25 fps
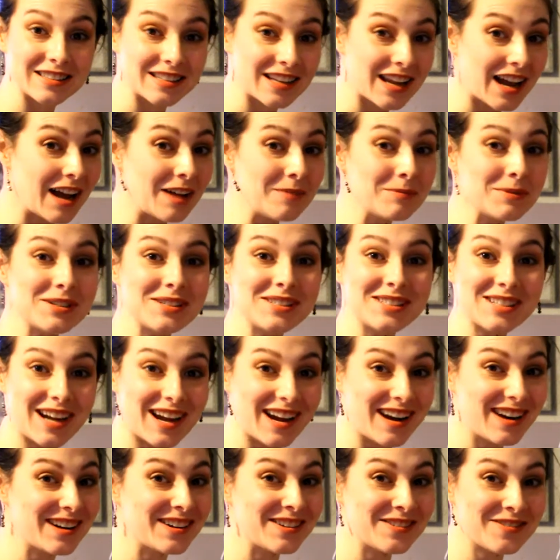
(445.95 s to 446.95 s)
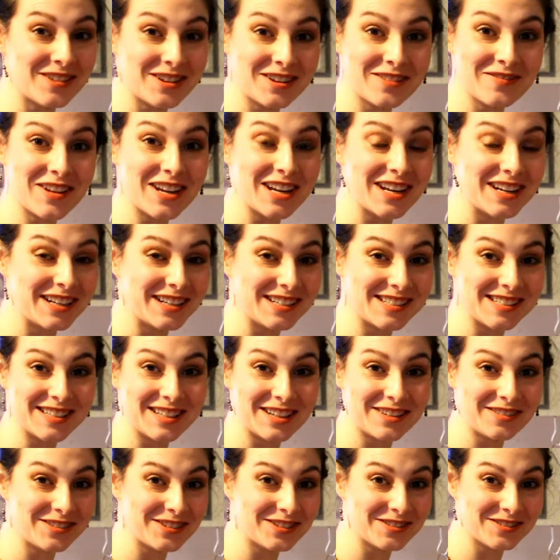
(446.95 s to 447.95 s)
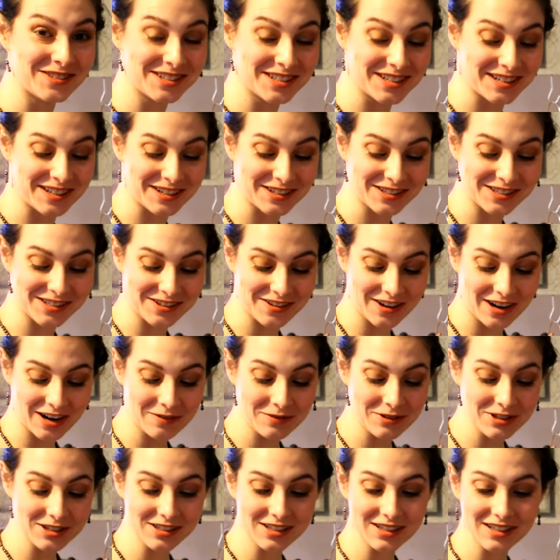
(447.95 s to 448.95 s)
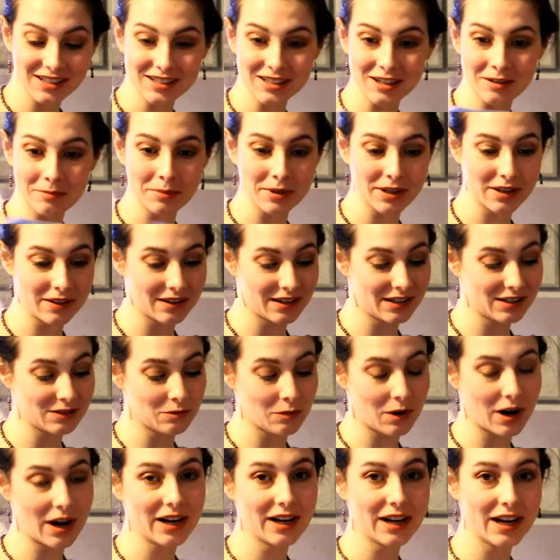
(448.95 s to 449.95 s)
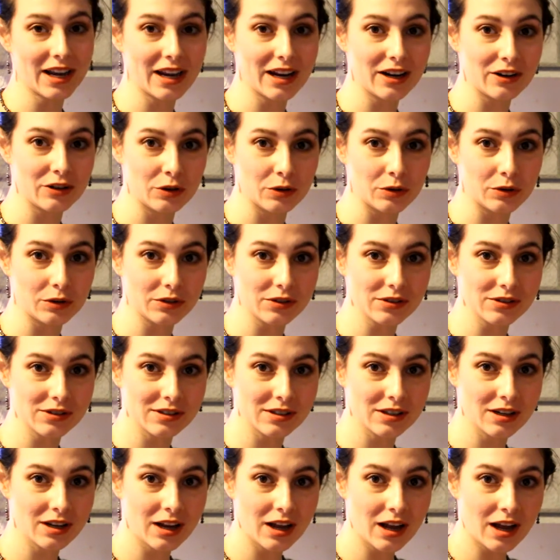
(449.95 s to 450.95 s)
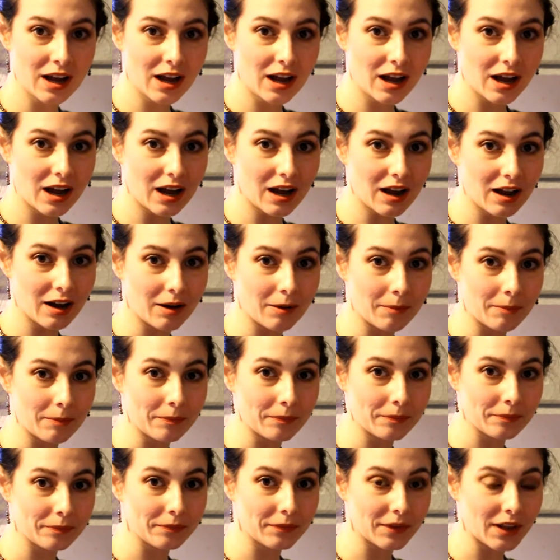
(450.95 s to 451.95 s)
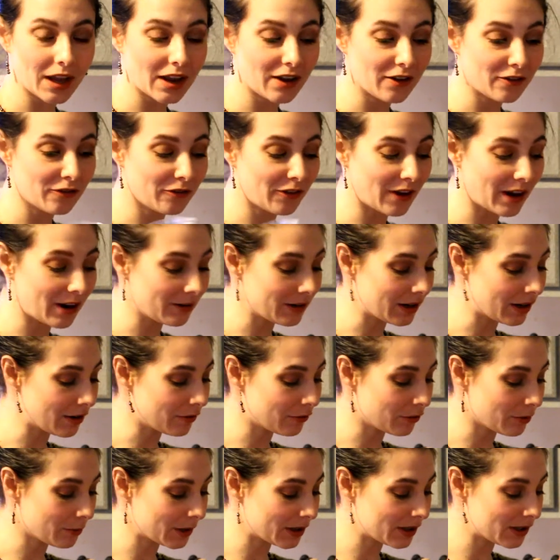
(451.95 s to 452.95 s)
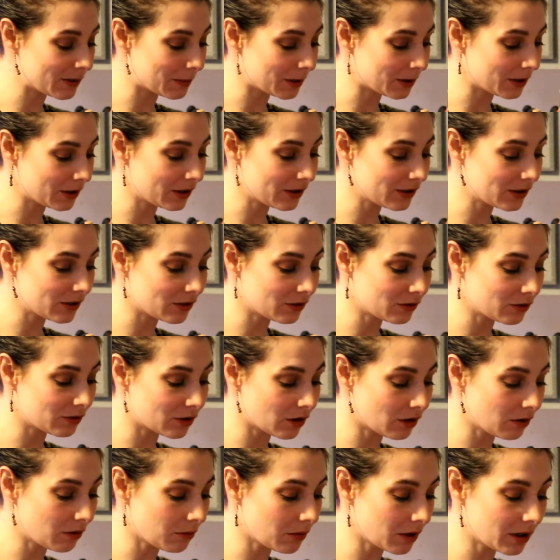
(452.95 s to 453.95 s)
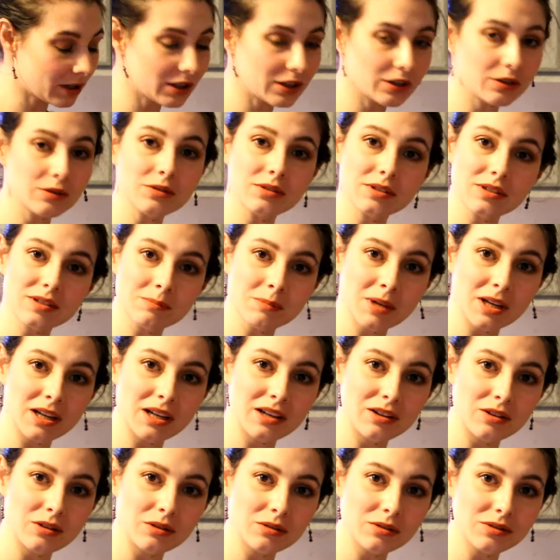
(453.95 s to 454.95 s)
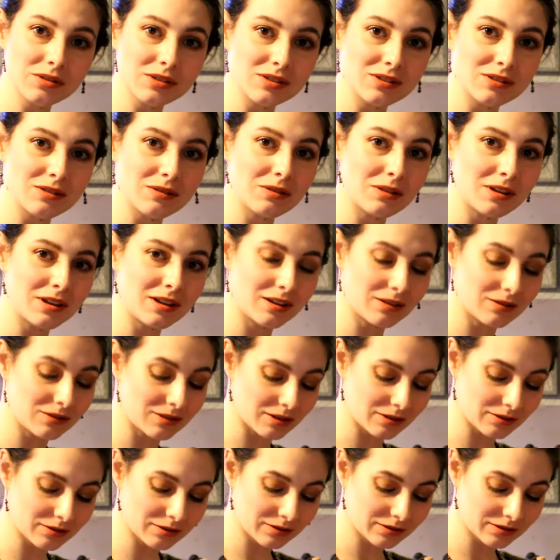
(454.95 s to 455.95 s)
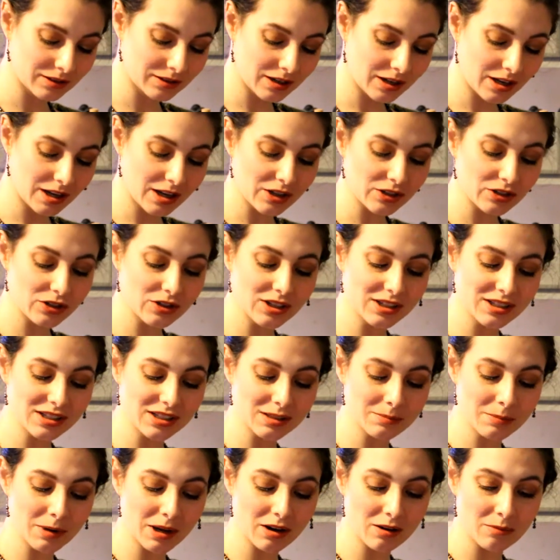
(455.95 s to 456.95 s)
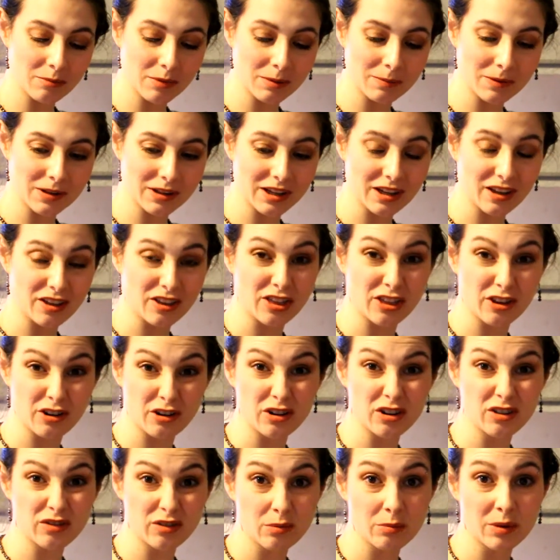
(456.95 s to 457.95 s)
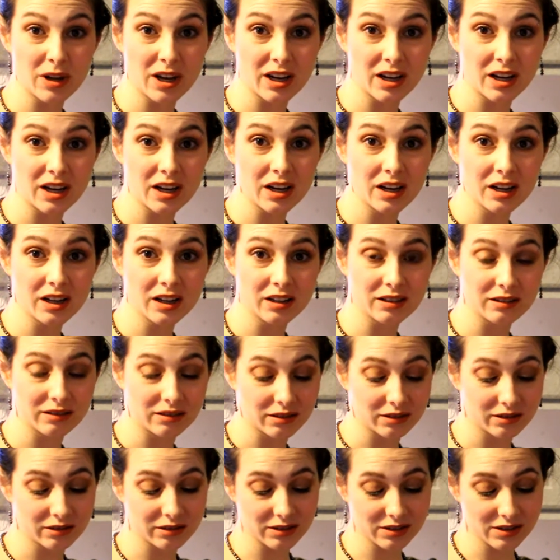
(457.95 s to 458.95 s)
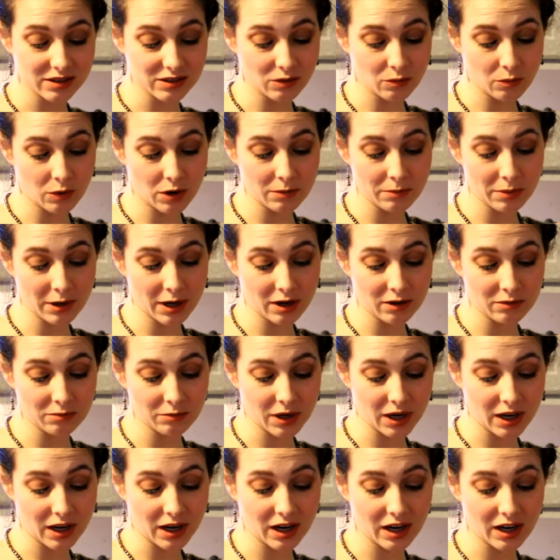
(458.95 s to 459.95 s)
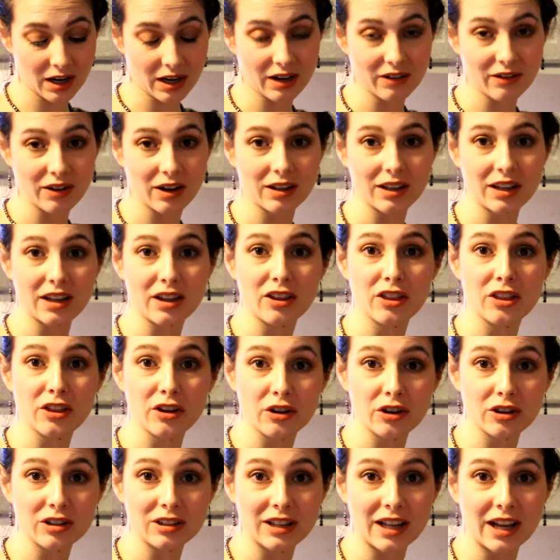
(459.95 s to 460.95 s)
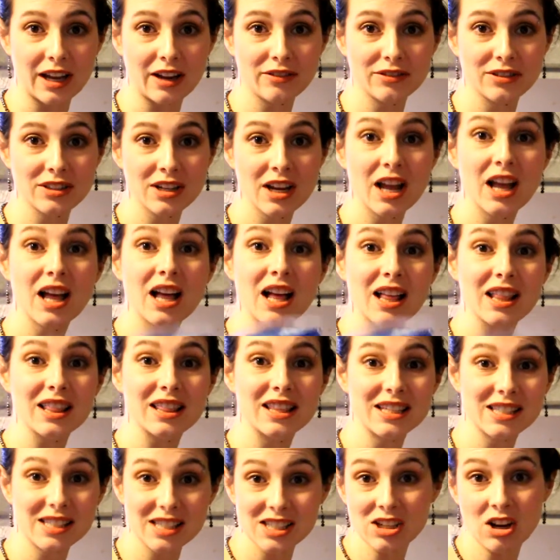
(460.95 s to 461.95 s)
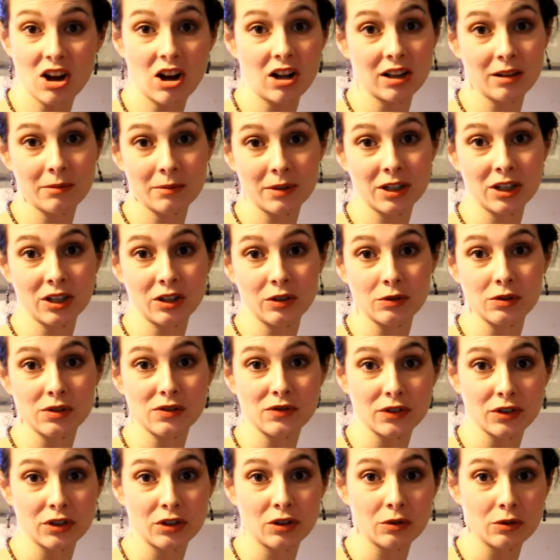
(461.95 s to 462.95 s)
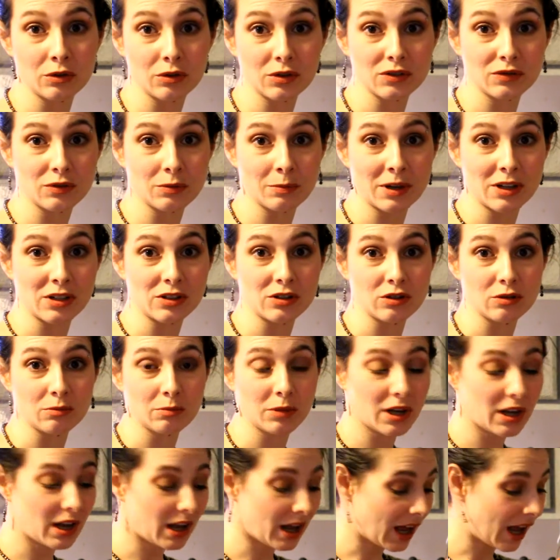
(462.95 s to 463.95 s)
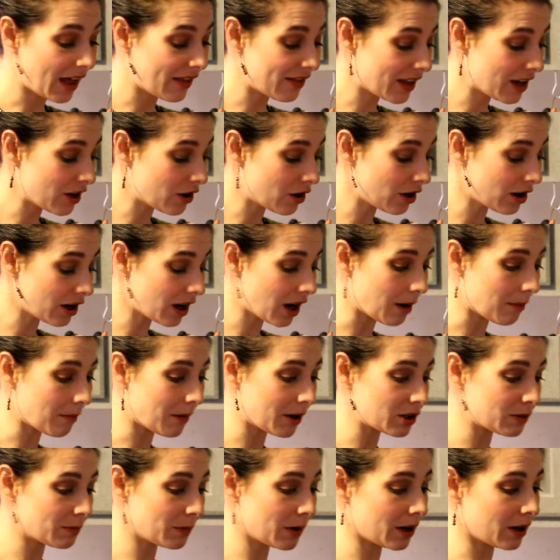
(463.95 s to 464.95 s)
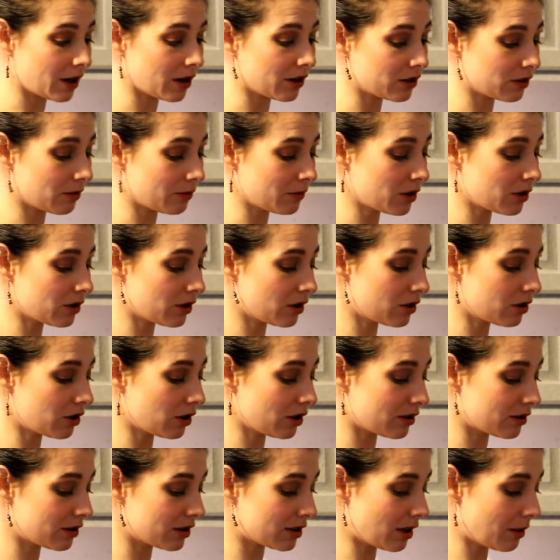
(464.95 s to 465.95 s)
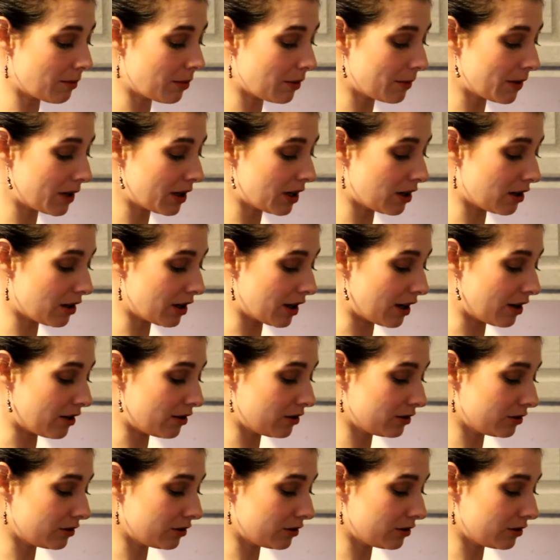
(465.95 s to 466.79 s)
I'm just tired and want to make an easy leftover dinner. So I'm just going to dump in these white egg noodles. I have found out from experience, you don't want to use as many noodles as you think you do. So this is about maybe like a third of a bag. This is a 1 pound bag, and I've got like a third left. This is all I'm going to use for the noodles for my soup. And they cook up much bigger. So I'm just going to dump them in here now.